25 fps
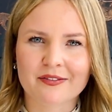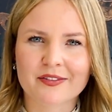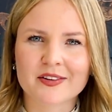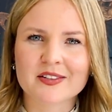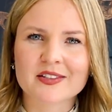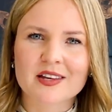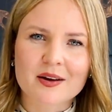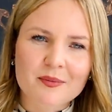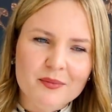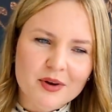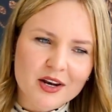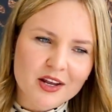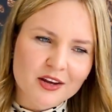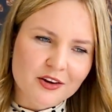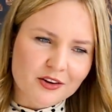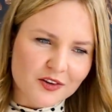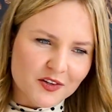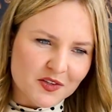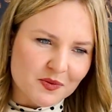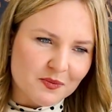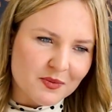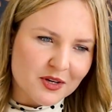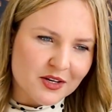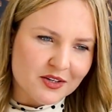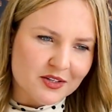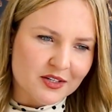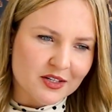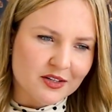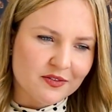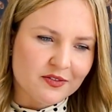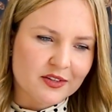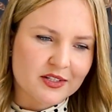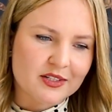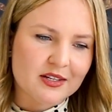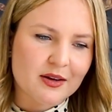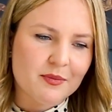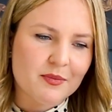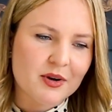for somebody who's muted,
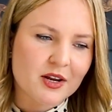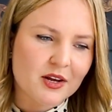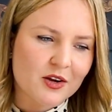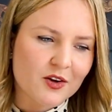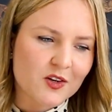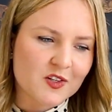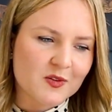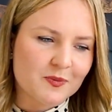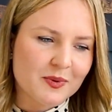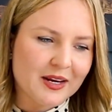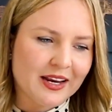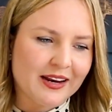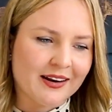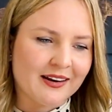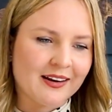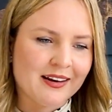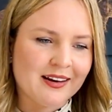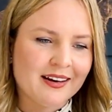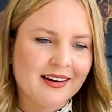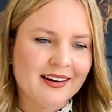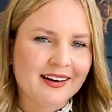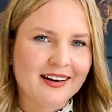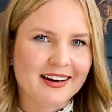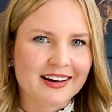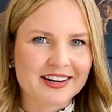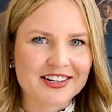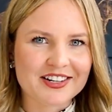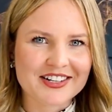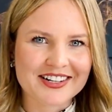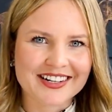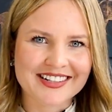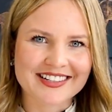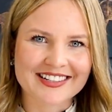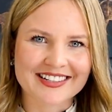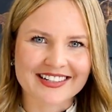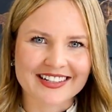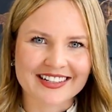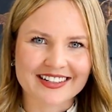for somebody who's been
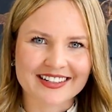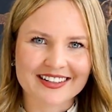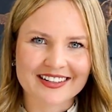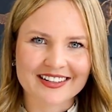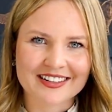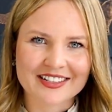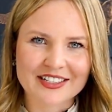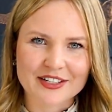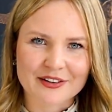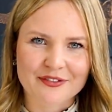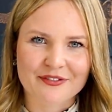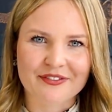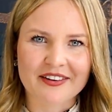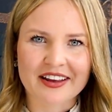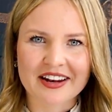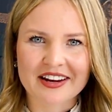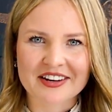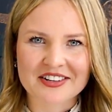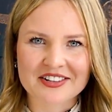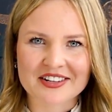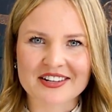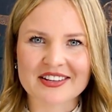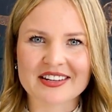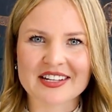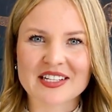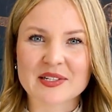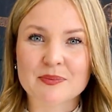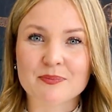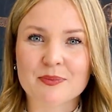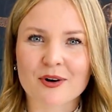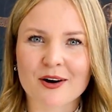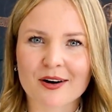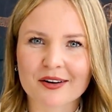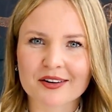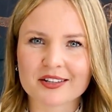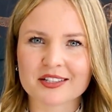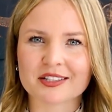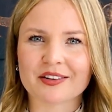adjusted to fit into this
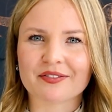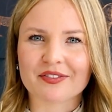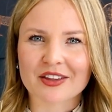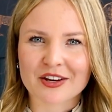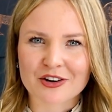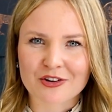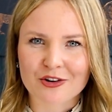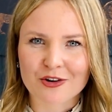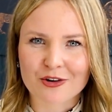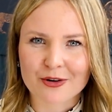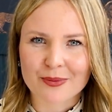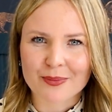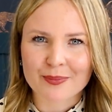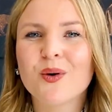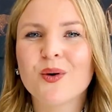box of the norm?